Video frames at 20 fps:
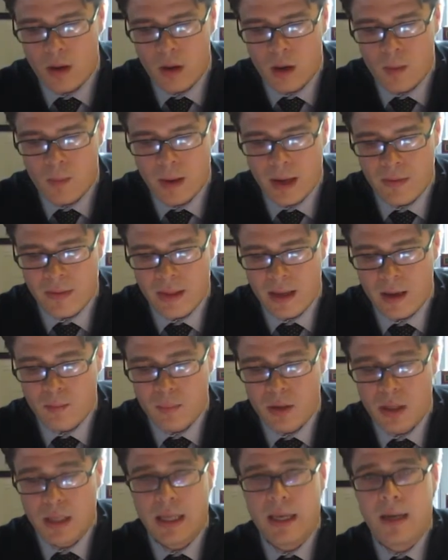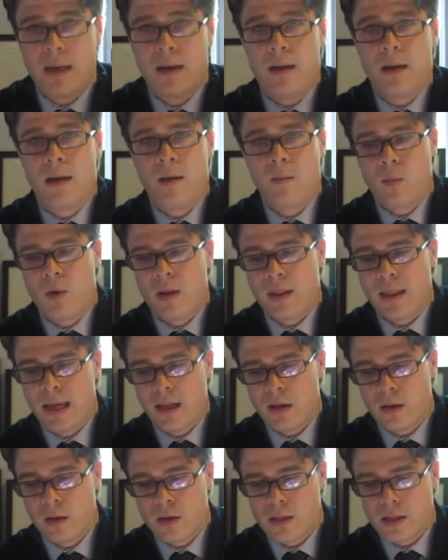that plan and what
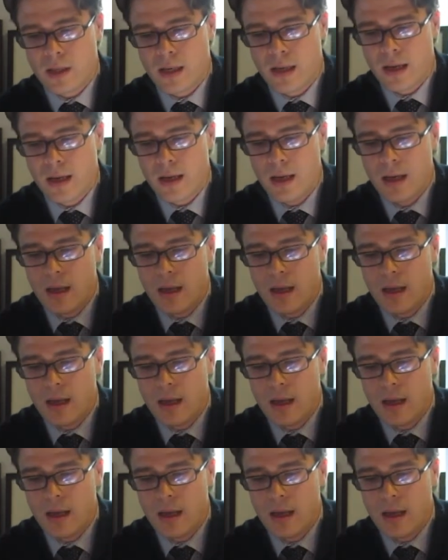that looks like.